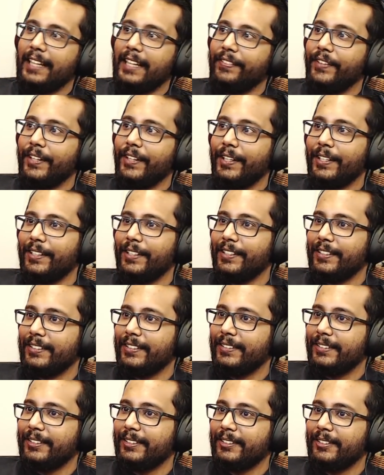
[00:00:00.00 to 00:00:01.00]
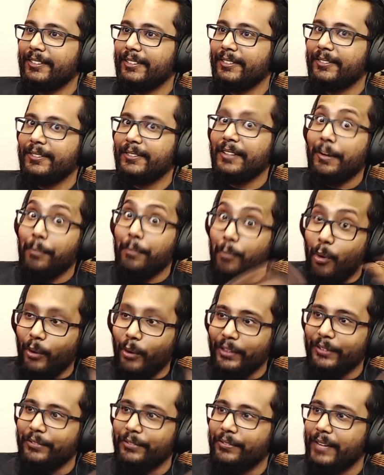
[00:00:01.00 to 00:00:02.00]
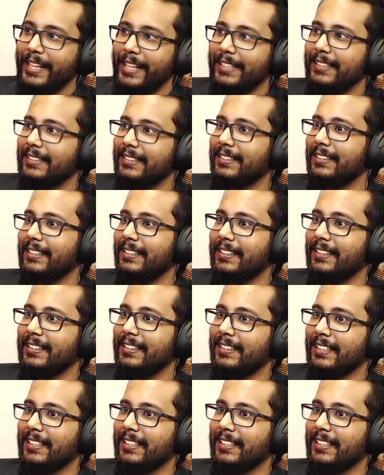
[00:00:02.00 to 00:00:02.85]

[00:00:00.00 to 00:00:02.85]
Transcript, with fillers: and they're more than friends,